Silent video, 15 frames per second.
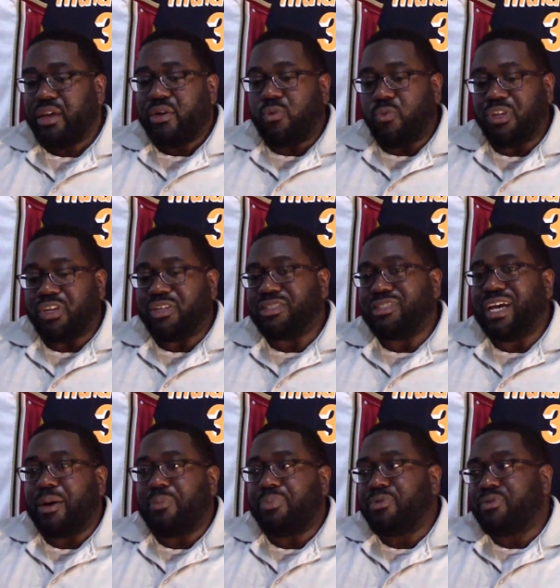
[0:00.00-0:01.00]
one of the
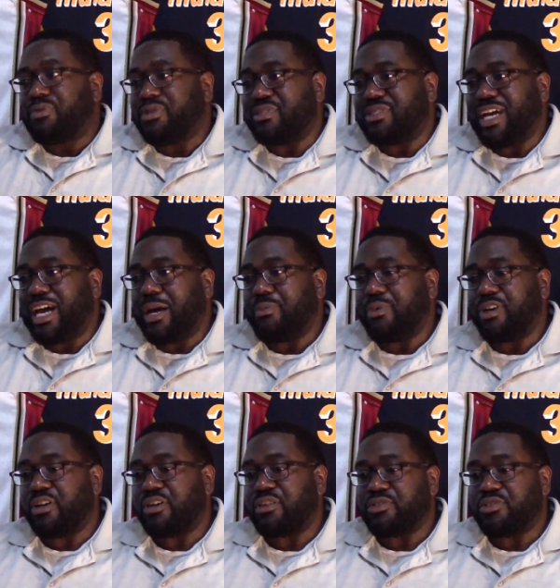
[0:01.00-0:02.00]

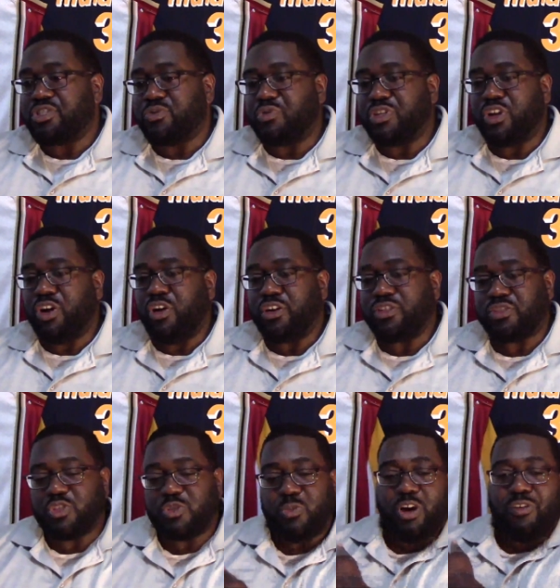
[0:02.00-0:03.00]
top shooting guards or
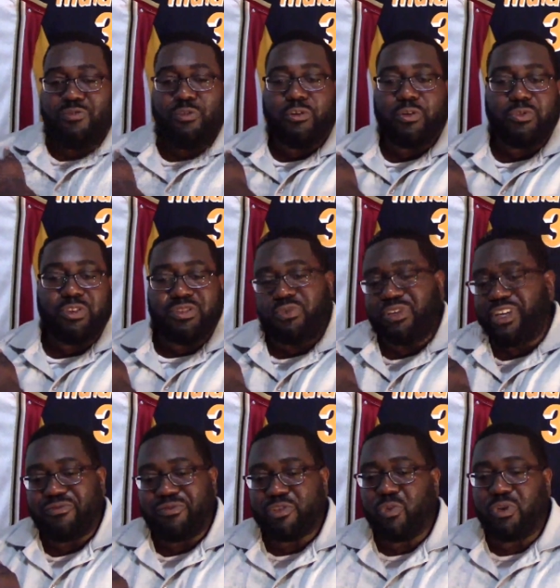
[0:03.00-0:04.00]
small forward,
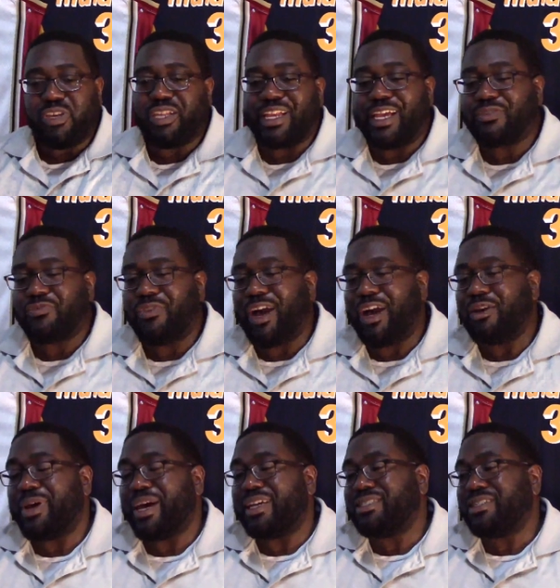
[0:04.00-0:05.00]
whatever you want to classify him
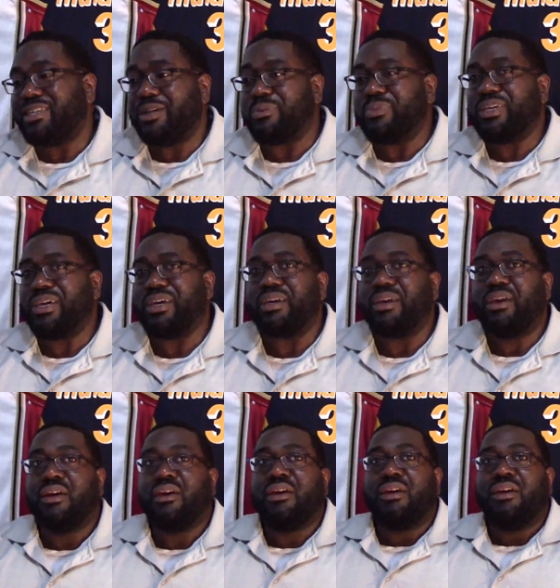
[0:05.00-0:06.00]
as in the NBA.
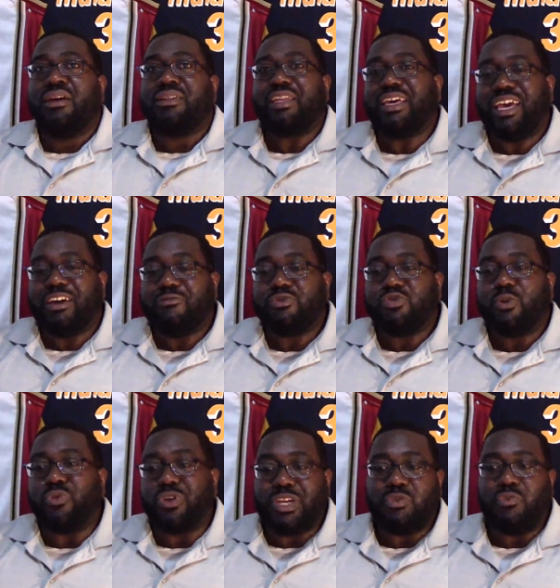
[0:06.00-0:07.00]
They gave him
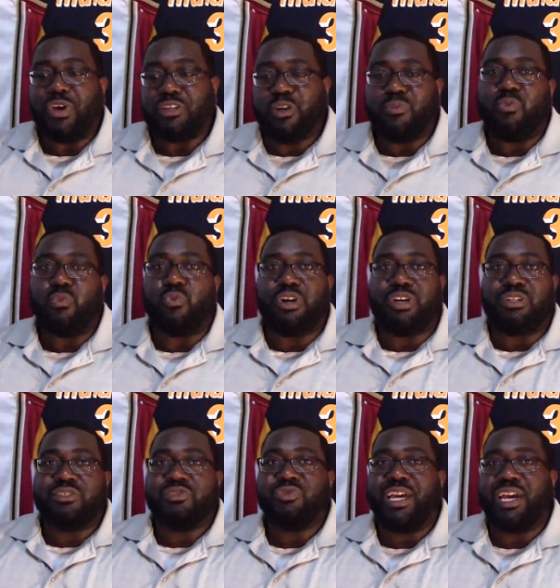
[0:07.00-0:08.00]
trouble anyway. Number
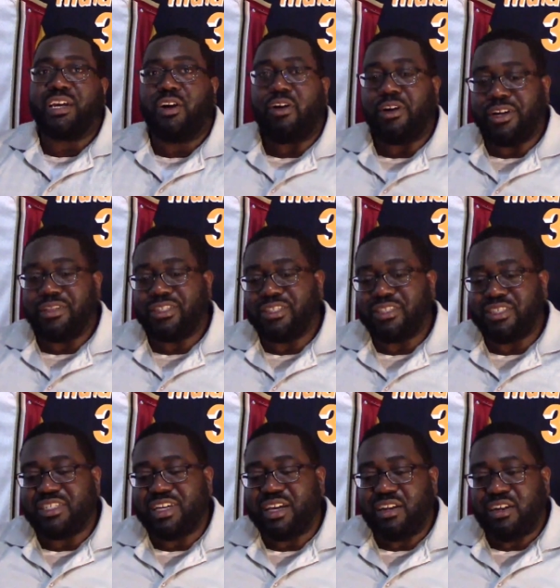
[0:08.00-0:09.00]
one, you got Karl
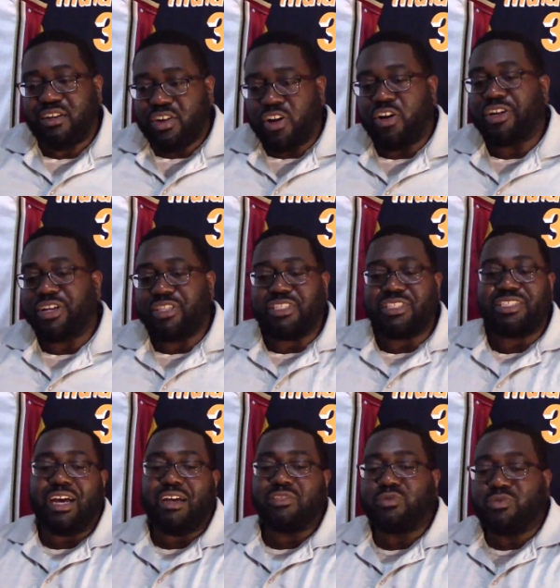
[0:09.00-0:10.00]
Anthony
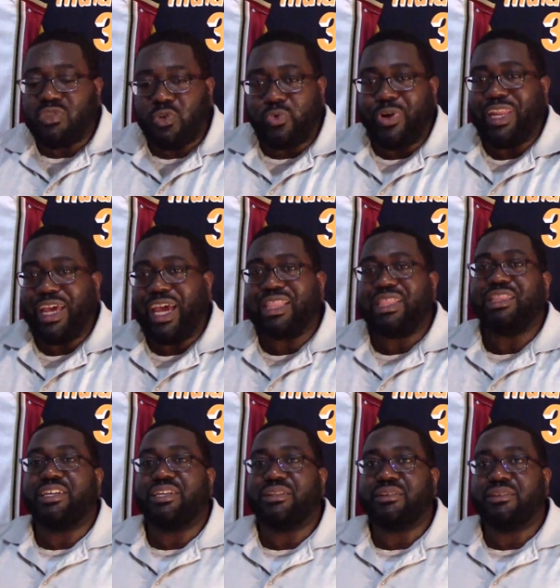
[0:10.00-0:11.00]
Towns, who's a great
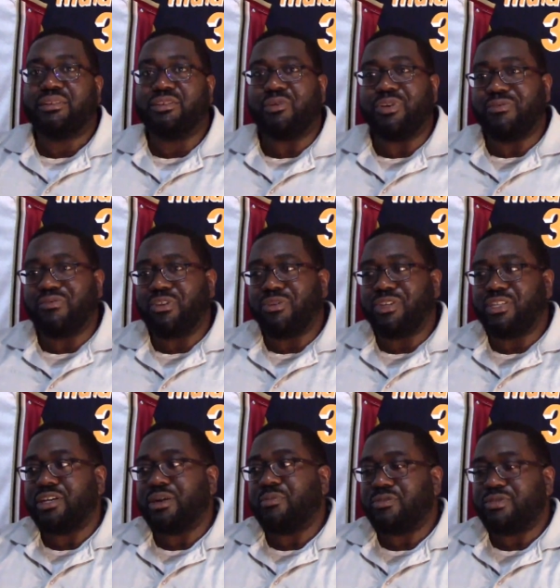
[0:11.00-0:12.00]
athlete. So even though he's
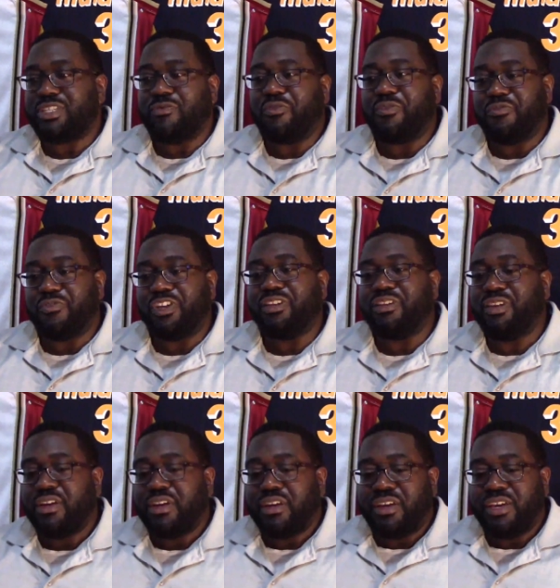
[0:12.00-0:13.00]
almost 7 feet,
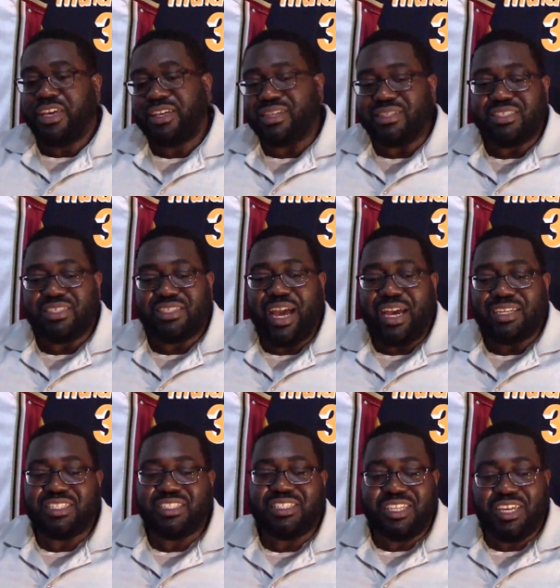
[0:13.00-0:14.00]
he can kind of
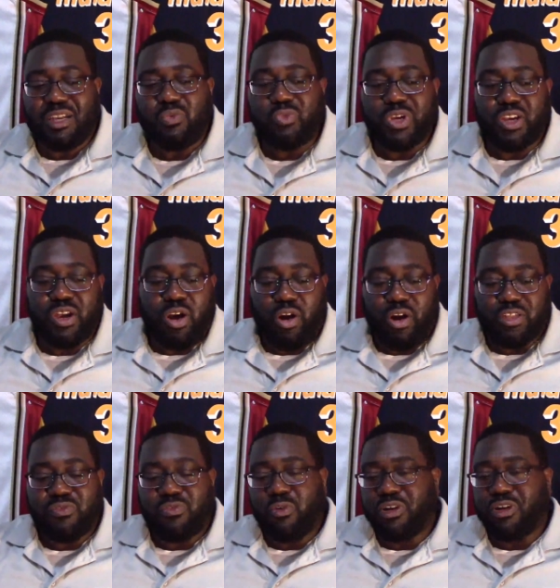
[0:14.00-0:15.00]
stick with guards
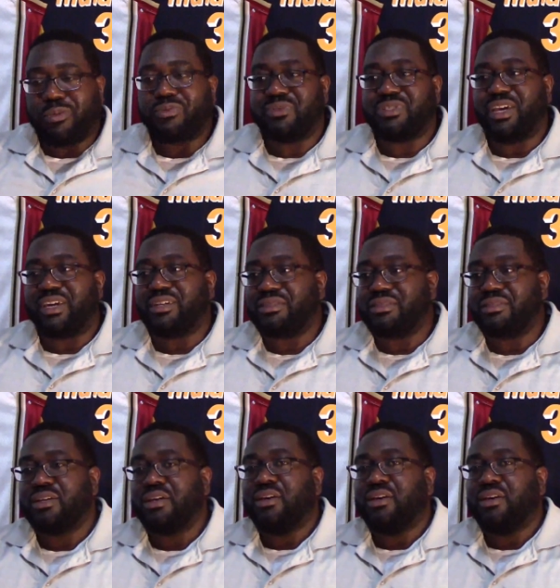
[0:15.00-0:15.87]
for a couple seconds.